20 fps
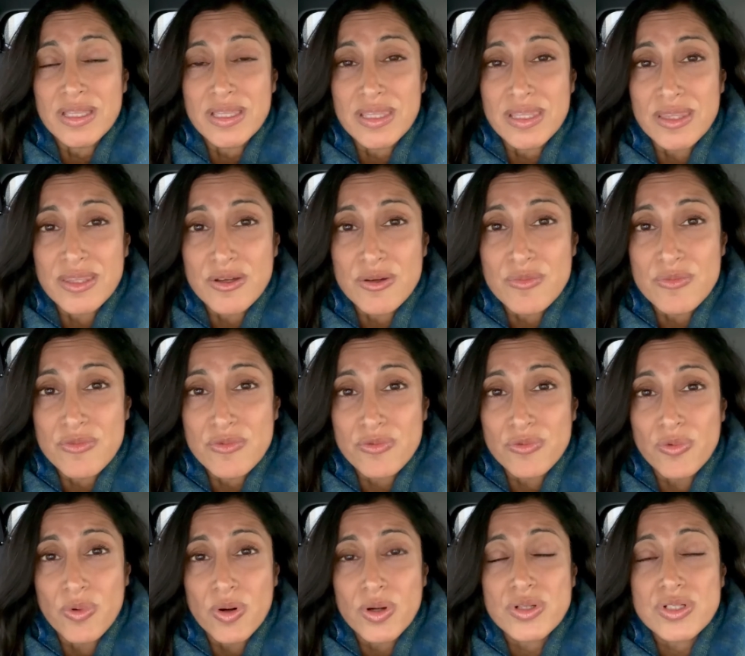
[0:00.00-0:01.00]
the
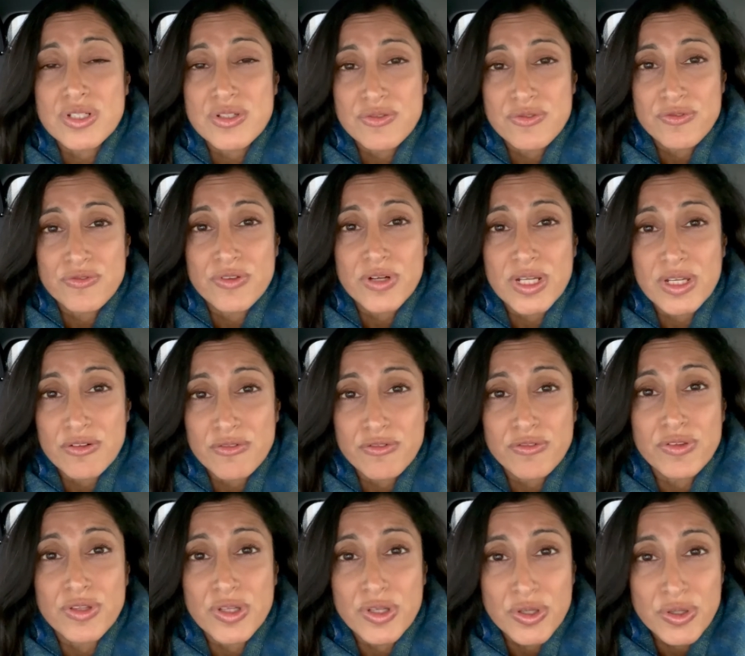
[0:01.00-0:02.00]
worst freaking
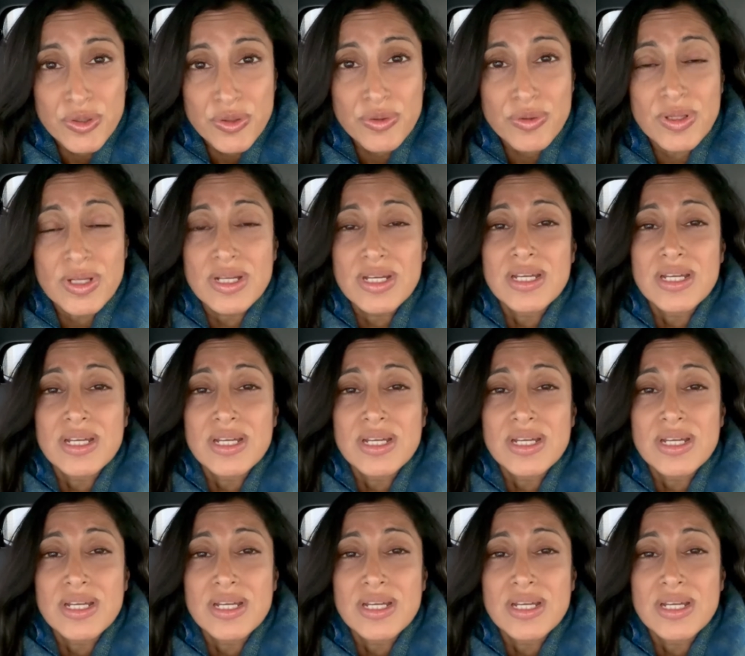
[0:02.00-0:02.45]
flu